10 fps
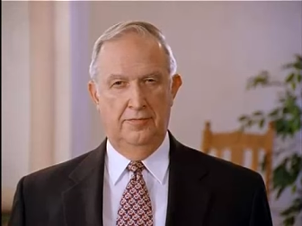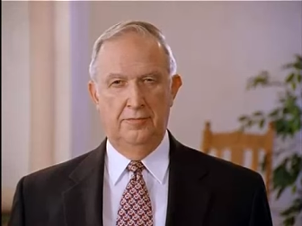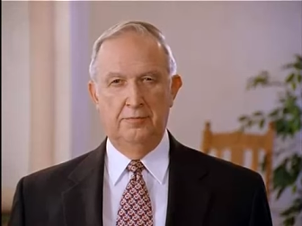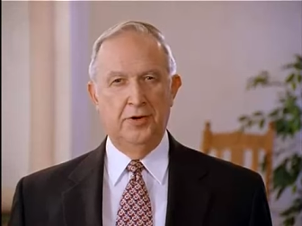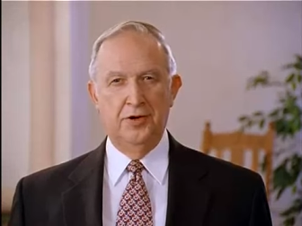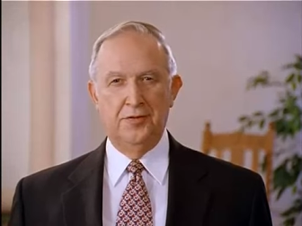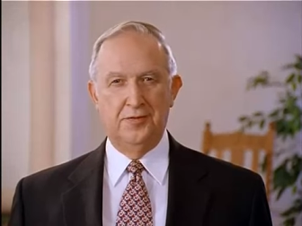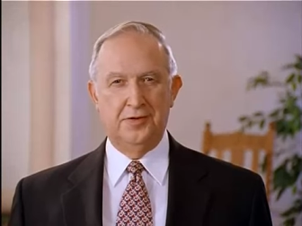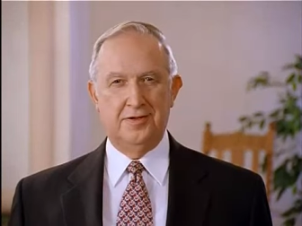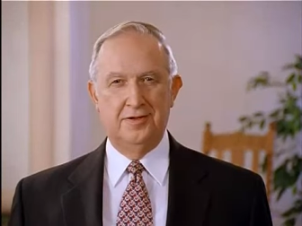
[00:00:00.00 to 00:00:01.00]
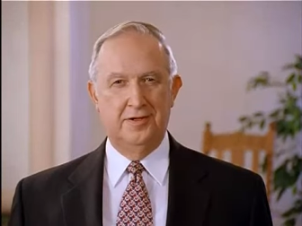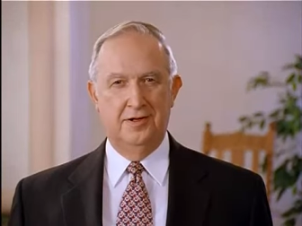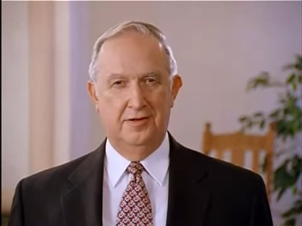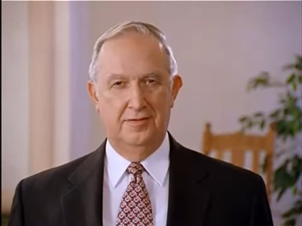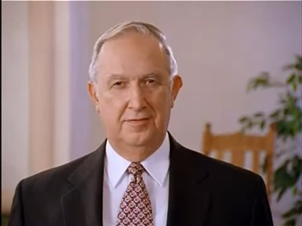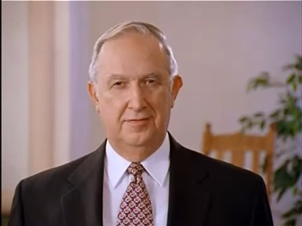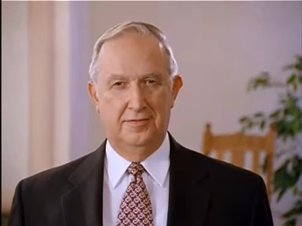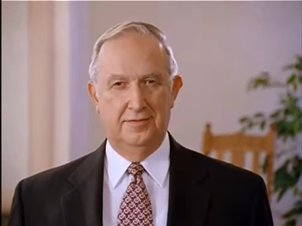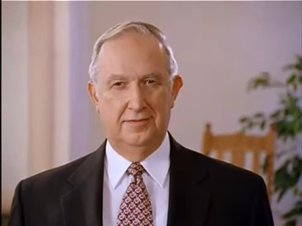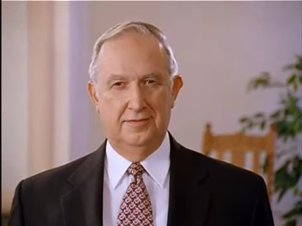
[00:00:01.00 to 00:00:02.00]
of perfect love
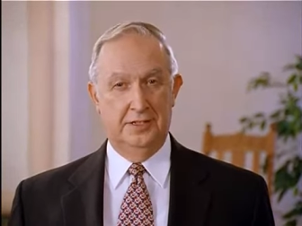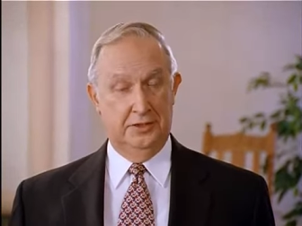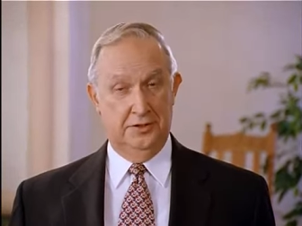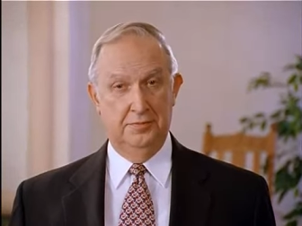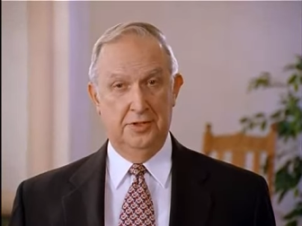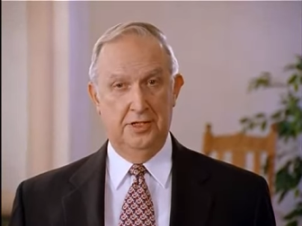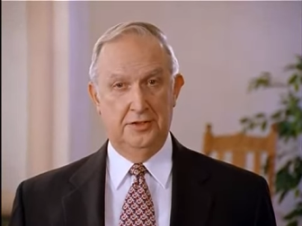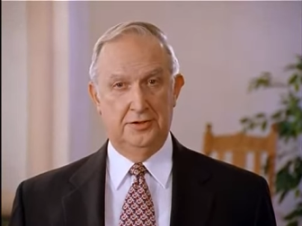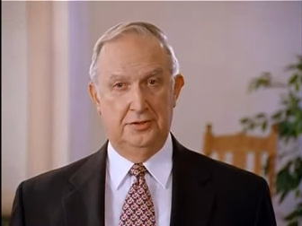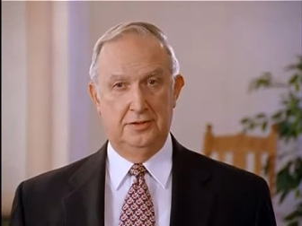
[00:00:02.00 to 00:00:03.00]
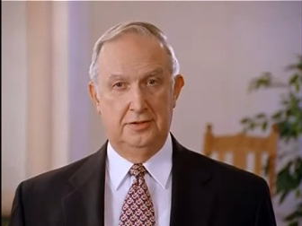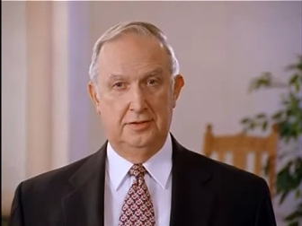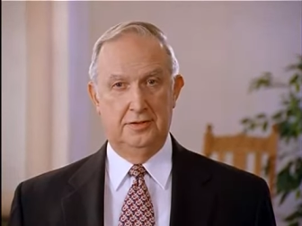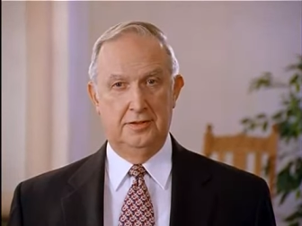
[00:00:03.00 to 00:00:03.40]
and compassion.